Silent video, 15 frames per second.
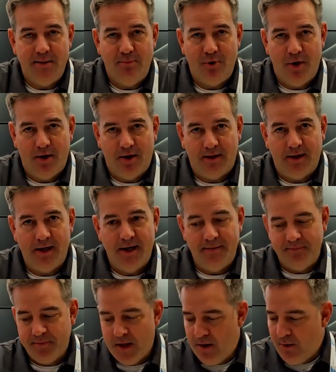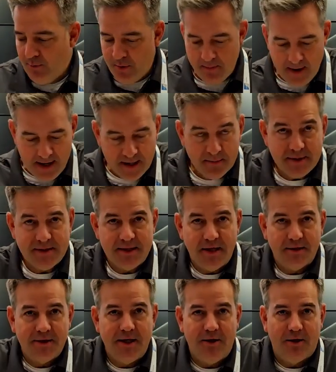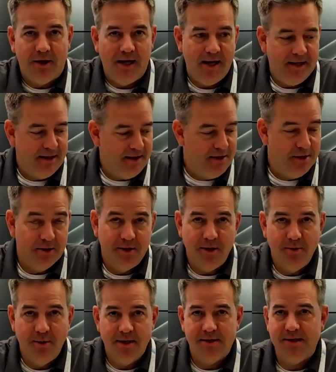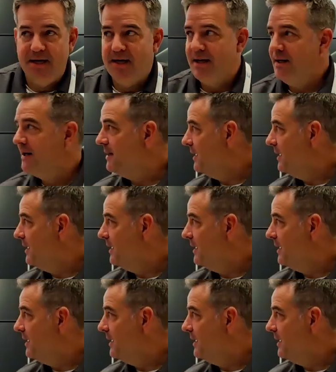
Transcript: product line. We make them in South Carolina, here in the USA.